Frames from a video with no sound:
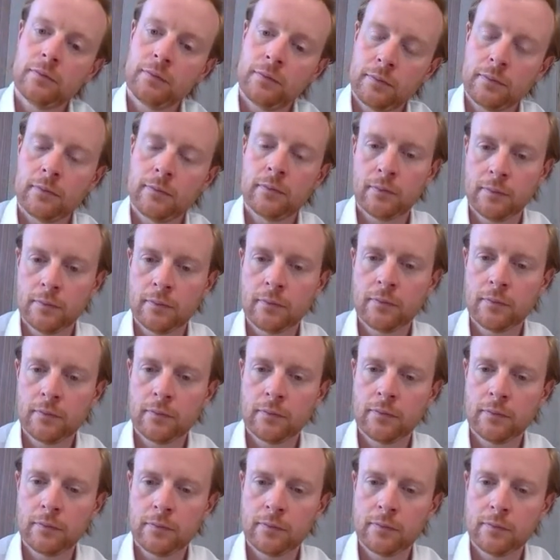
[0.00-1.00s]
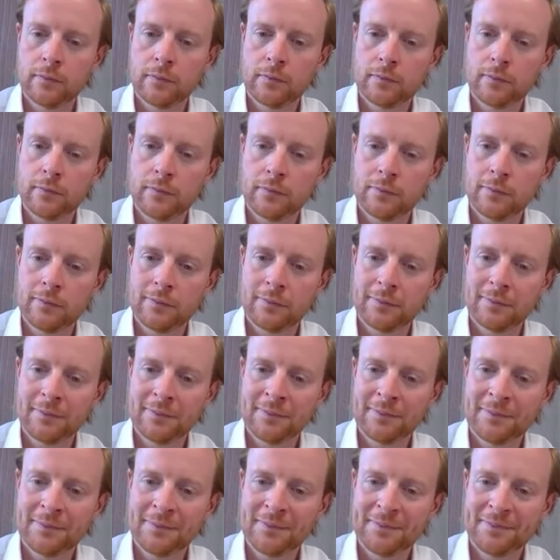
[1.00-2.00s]

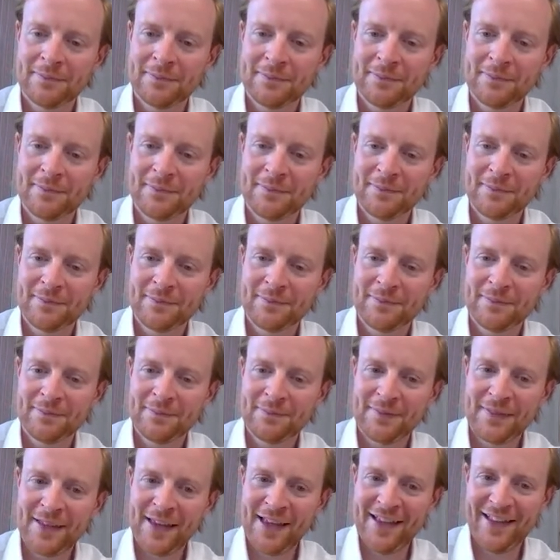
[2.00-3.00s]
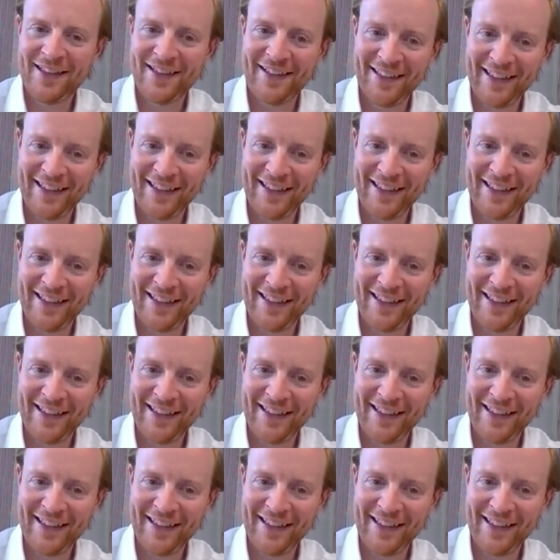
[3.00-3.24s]
(silent)